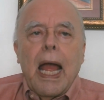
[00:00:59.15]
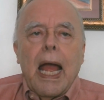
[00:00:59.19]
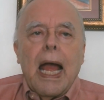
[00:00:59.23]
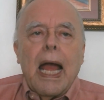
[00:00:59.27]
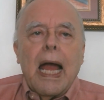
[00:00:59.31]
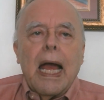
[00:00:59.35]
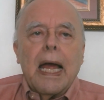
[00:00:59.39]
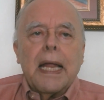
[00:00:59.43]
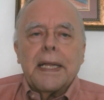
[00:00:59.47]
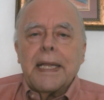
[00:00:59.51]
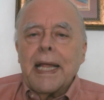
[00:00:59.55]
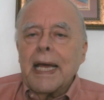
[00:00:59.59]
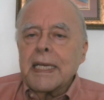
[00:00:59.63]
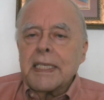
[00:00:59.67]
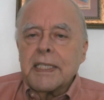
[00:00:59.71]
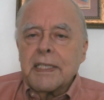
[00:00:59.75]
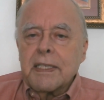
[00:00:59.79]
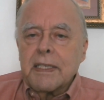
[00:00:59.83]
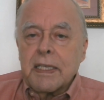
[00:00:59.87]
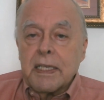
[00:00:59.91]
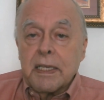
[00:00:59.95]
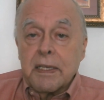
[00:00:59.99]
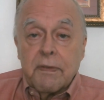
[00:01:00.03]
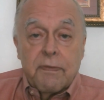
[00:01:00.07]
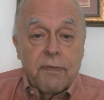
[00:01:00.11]
And
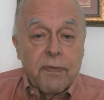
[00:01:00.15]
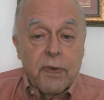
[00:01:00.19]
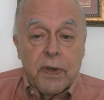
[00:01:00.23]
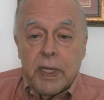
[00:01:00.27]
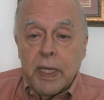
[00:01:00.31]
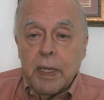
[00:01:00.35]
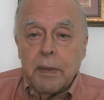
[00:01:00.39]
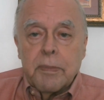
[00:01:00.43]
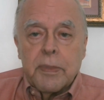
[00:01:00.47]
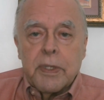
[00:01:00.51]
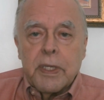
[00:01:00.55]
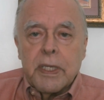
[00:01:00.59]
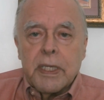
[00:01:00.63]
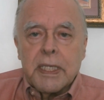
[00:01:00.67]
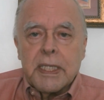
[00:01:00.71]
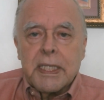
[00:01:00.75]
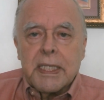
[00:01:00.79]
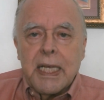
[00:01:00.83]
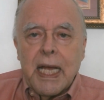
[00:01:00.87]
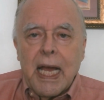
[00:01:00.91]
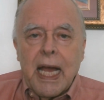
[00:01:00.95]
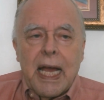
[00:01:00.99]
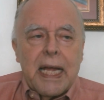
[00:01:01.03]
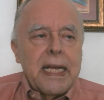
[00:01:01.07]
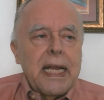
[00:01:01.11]
that's for them to
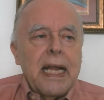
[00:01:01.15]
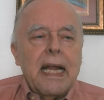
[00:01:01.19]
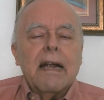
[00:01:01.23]
decide.